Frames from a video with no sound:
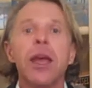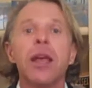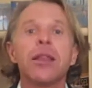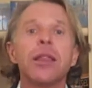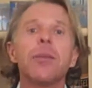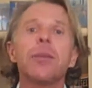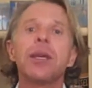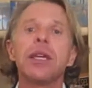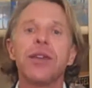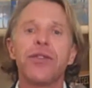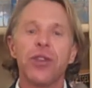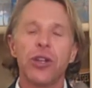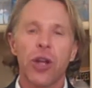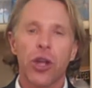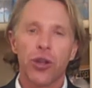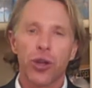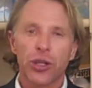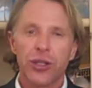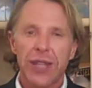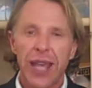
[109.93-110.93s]
Let me give you
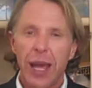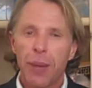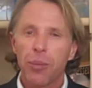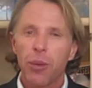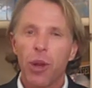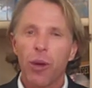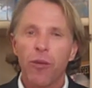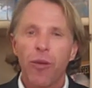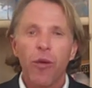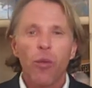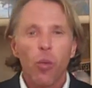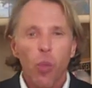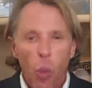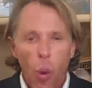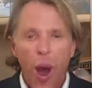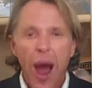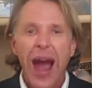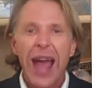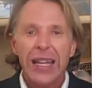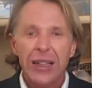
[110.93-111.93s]
another example of
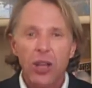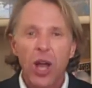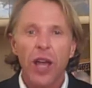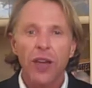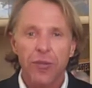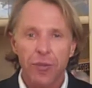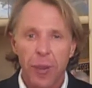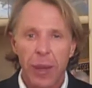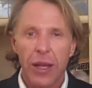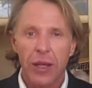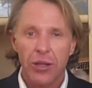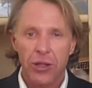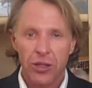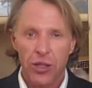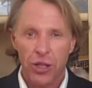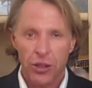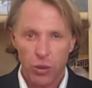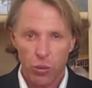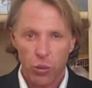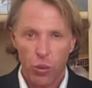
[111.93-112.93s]
why life balance
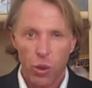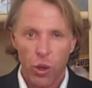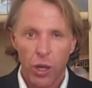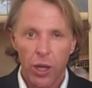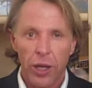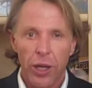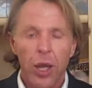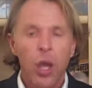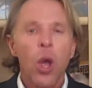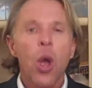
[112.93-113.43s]
doesn't work.